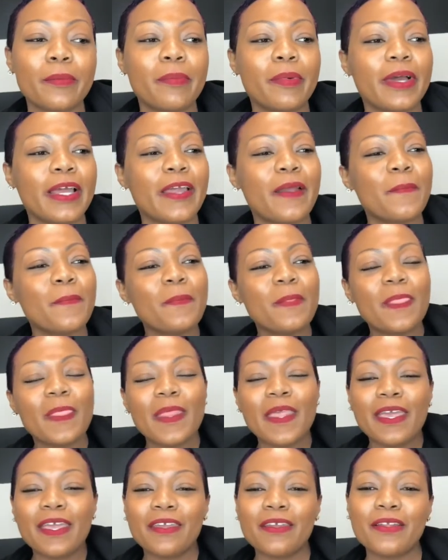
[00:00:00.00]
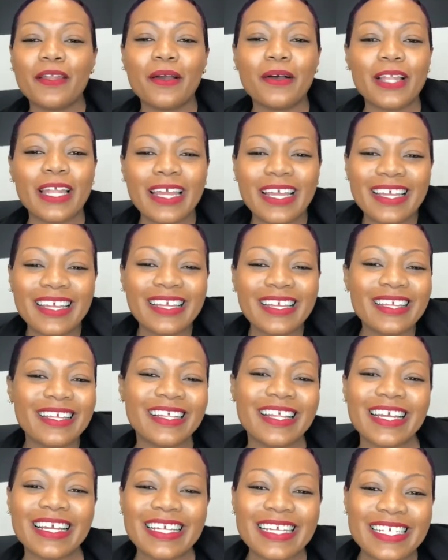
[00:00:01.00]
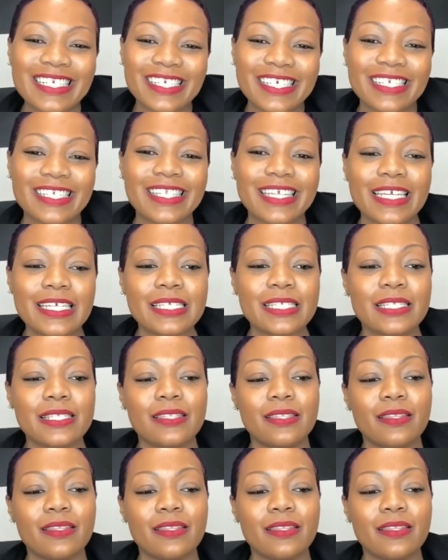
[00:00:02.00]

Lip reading: But, you know, like it's just these